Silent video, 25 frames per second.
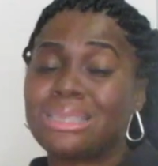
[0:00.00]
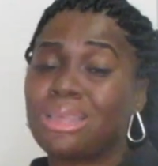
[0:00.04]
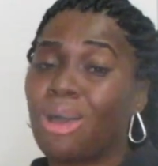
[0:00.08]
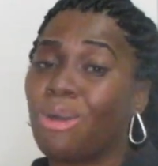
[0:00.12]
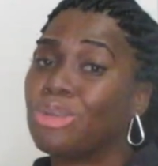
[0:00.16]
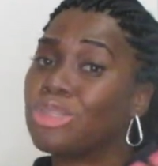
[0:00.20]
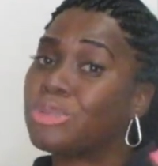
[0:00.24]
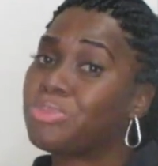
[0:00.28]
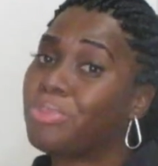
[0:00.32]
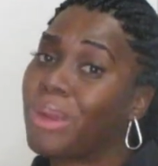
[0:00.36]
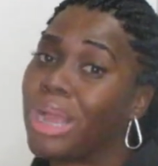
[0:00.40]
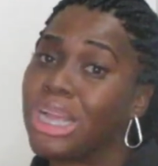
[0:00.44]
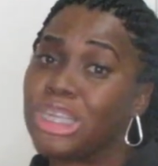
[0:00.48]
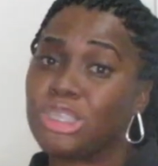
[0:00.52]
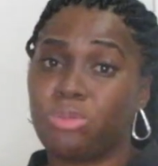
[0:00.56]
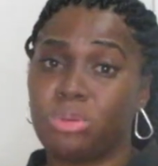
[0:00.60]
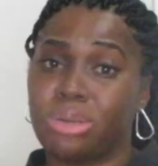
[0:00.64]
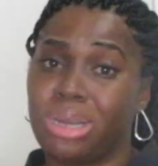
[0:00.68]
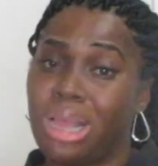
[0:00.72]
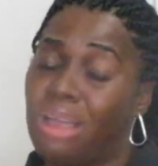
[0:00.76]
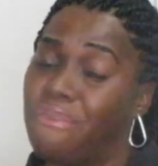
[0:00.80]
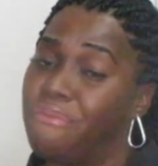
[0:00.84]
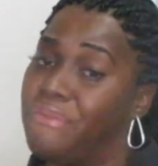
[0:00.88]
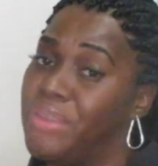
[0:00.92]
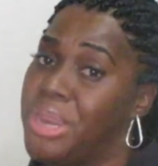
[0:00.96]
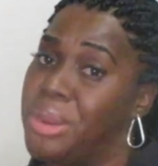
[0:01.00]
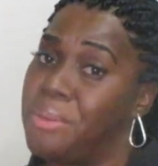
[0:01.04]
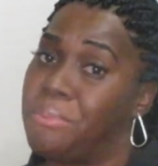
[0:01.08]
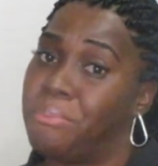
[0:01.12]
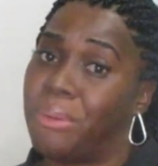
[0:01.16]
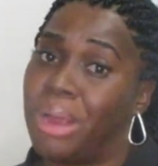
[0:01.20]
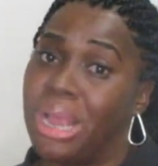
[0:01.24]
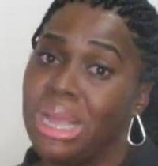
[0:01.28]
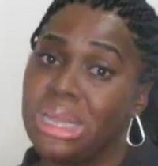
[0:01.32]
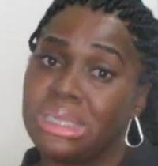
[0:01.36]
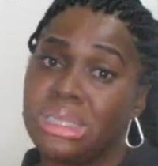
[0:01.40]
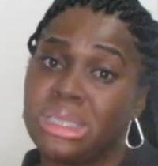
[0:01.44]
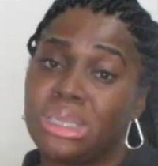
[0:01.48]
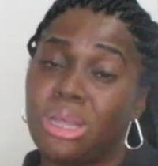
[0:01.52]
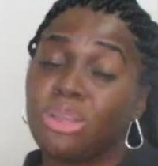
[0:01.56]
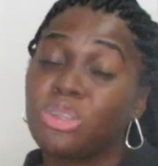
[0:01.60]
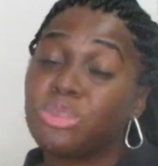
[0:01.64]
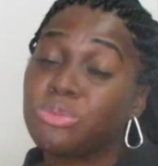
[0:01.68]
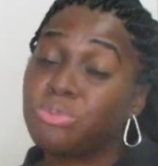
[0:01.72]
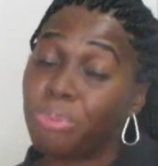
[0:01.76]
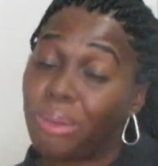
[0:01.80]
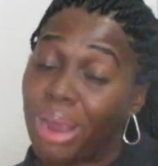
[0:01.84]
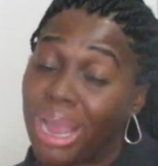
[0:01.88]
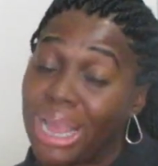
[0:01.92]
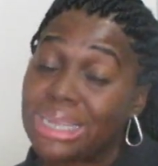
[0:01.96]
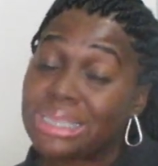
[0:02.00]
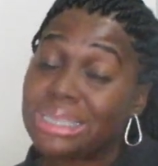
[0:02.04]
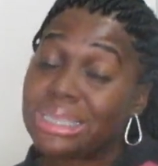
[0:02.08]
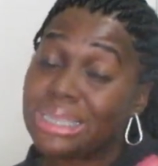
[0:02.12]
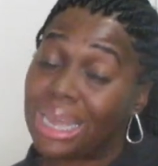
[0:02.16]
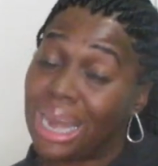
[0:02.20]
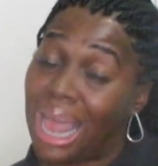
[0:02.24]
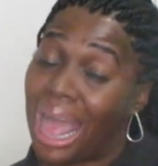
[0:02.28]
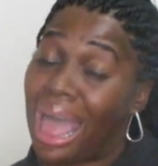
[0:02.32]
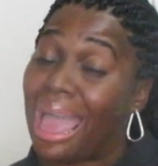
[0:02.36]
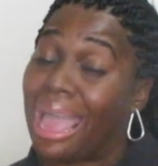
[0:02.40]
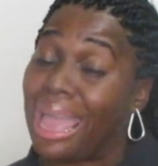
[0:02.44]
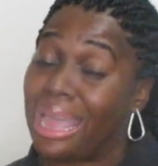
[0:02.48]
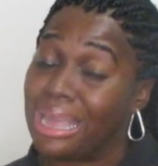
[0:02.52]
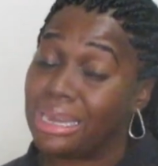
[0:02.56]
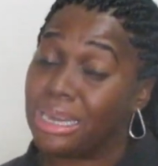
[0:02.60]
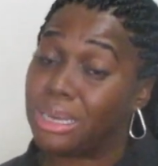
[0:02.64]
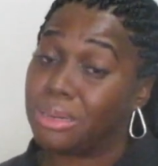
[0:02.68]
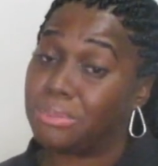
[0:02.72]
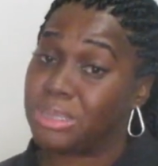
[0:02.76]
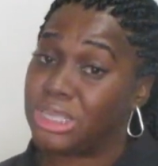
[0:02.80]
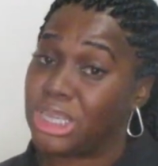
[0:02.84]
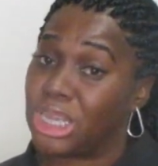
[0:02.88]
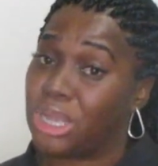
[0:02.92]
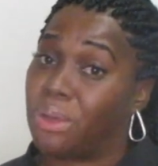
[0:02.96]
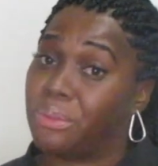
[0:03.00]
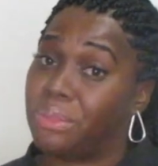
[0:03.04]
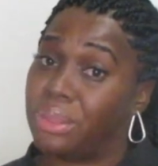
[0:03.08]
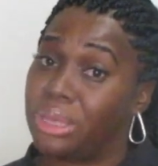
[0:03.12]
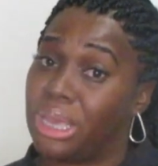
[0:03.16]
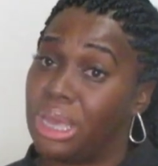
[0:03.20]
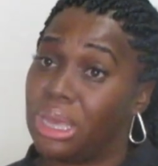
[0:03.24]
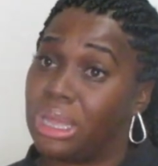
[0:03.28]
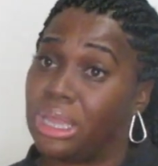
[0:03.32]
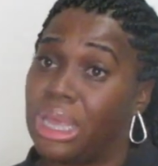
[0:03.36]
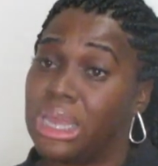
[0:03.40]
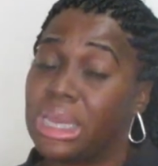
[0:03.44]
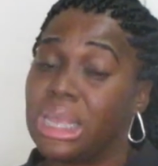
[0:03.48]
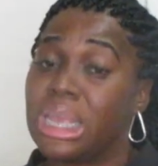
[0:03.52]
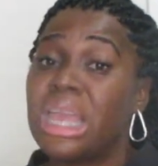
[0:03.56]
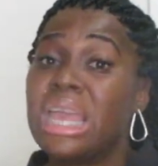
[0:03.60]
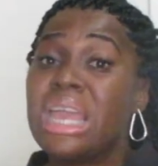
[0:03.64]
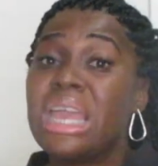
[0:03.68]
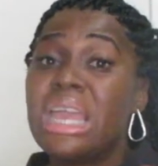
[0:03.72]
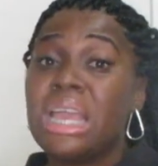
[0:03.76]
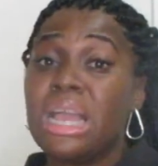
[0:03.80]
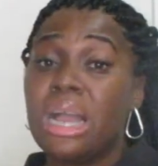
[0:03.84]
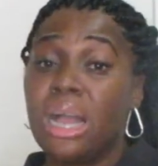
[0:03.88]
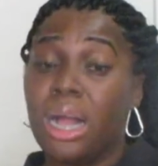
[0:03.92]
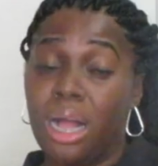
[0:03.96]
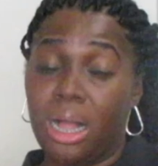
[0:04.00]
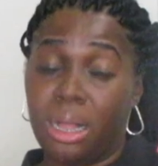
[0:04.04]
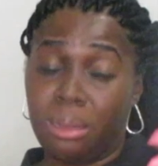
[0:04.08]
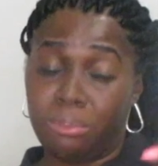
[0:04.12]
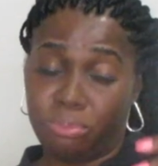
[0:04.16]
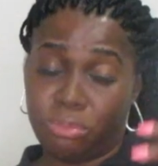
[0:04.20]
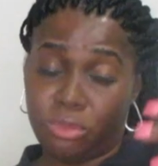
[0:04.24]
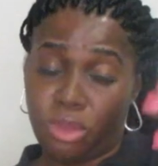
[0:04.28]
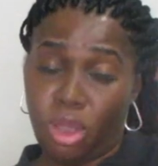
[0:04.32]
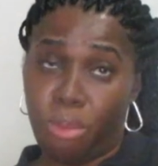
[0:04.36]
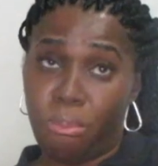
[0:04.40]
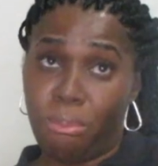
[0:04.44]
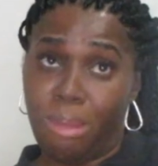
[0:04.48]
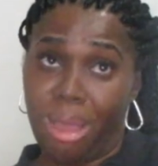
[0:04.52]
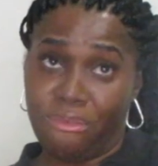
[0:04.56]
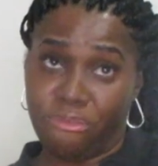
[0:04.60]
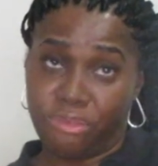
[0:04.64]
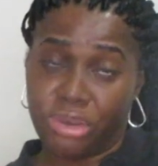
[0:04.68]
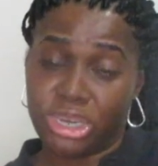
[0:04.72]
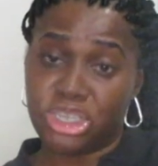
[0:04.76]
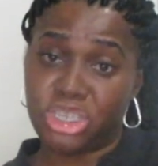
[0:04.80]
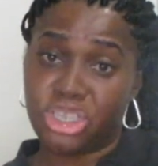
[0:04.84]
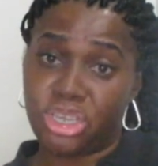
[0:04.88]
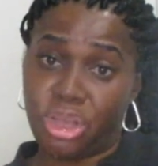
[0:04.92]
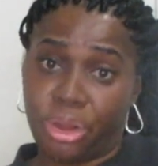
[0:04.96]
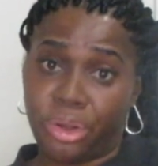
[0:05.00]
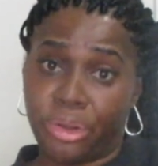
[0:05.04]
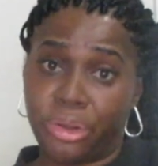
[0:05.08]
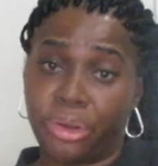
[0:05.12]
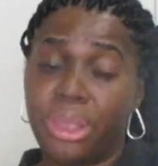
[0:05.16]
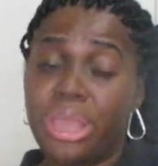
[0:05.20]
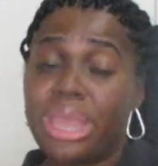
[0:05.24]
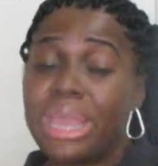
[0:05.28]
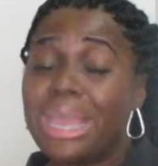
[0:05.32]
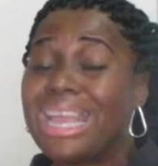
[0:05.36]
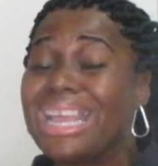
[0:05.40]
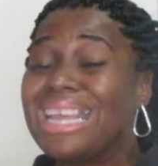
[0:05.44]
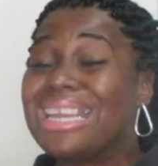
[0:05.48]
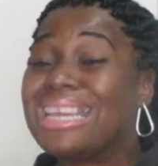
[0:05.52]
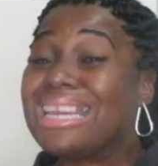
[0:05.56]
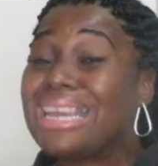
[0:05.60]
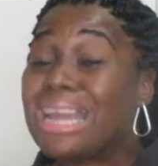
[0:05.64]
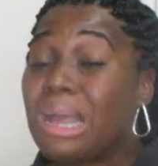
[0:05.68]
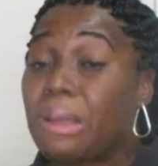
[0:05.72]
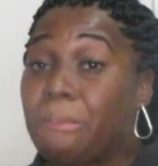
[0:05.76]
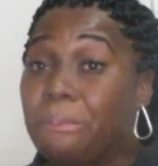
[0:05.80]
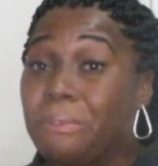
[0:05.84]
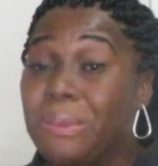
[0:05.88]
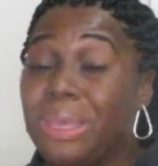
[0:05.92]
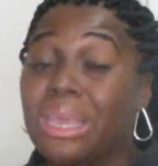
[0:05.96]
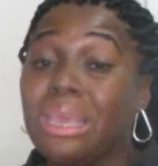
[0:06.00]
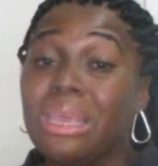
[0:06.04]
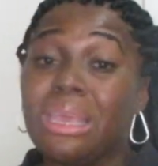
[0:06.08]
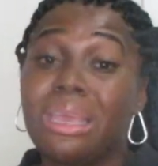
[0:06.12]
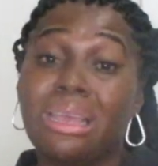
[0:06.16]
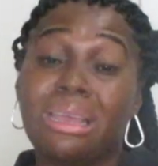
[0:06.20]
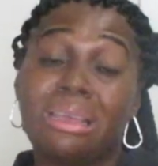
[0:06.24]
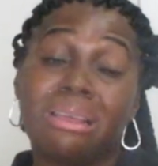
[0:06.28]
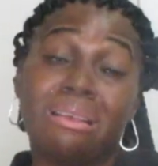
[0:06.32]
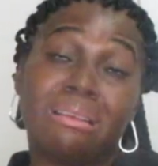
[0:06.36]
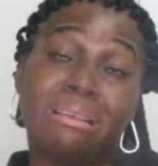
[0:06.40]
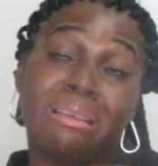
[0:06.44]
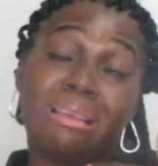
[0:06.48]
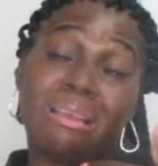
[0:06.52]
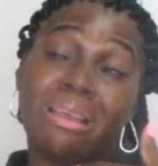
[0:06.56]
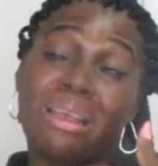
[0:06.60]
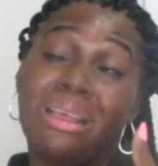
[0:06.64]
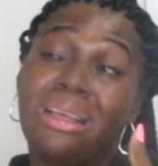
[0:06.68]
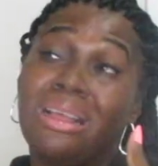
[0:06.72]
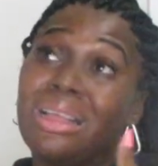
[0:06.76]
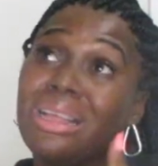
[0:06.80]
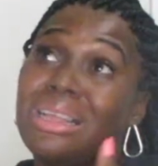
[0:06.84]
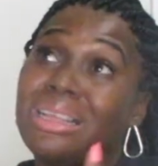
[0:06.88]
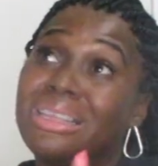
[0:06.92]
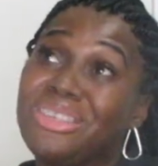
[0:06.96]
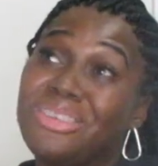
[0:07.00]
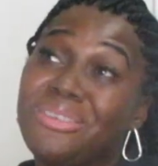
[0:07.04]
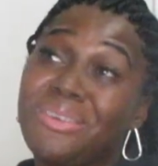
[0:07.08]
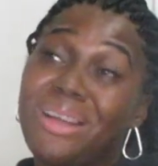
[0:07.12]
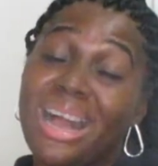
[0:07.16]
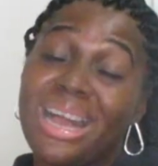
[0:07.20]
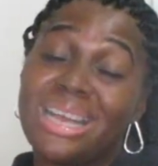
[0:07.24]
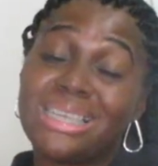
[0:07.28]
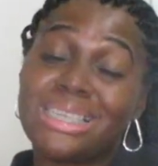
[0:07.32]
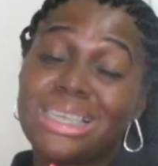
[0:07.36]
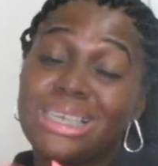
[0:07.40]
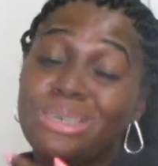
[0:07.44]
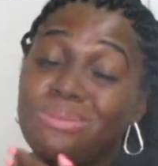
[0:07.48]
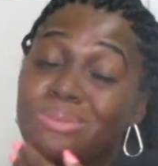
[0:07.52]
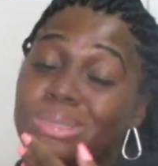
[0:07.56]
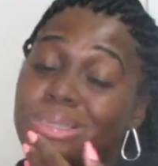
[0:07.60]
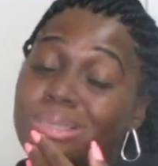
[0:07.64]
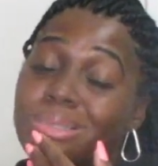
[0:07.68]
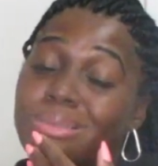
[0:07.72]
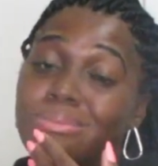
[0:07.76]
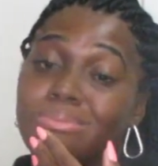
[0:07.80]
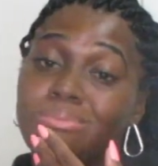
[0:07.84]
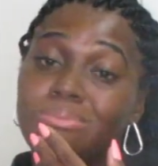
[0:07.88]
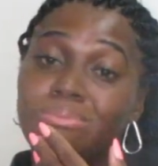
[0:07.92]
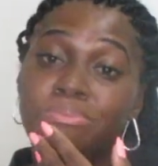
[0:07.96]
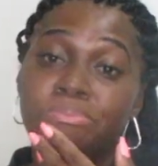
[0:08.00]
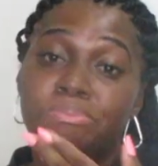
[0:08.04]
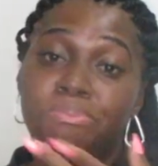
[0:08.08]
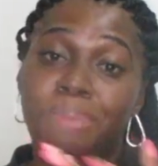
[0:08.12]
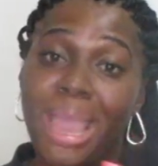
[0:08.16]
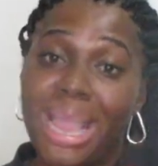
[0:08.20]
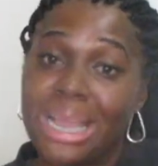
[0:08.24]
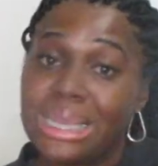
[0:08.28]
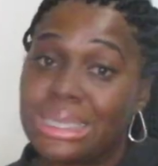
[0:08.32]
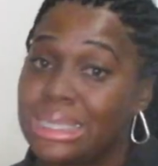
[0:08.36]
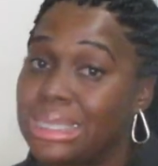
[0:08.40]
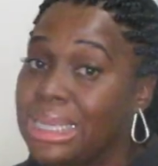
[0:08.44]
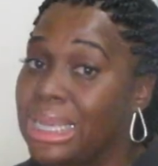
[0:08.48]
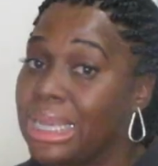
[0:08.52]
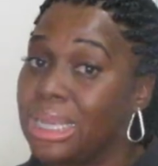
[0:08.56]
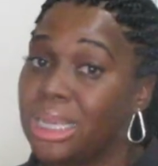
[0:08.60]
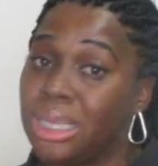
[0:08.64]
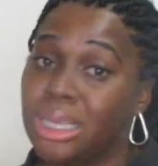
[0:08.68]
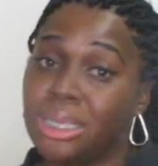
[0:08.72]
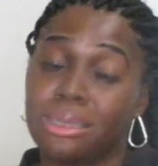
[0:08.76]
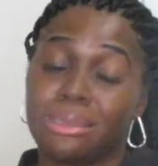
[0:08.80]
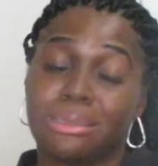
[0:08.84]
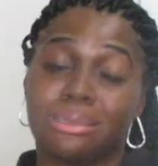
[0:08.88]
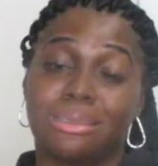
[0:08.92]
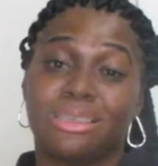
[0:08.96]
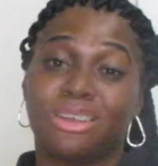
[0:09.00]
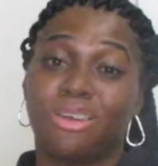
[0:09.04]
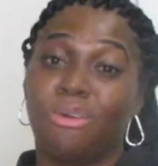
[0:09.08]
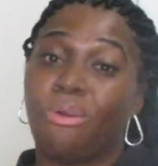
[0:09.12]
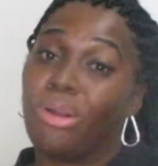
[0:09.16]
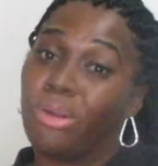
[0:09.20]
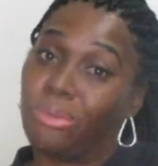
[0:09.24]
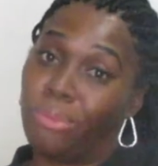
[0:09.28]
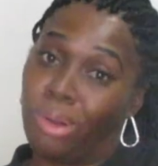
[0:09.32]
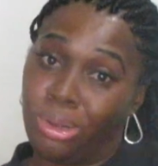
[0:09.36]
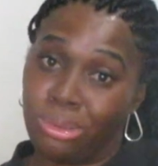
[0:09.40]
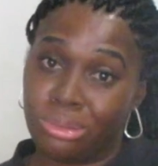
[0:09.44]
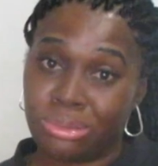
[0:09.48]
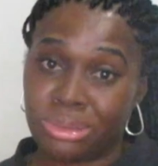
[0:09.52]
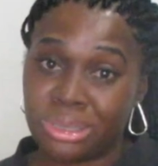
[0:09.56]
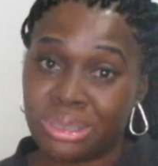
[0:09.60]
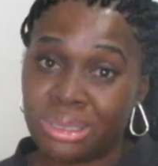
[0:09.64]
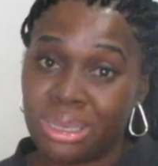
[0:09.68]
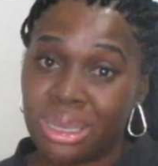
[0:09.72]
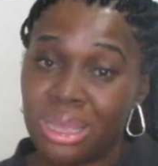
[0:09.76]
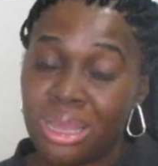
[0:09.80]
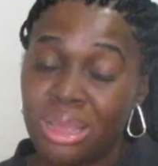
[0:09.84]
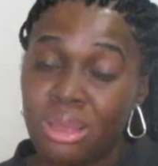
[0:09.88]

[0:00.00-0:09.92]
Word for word: Those braids were not feeding braids. Those braids that I ended up seeing on the young lady, on my friend's daughter, ended up being, you guys, it was basic cornrows.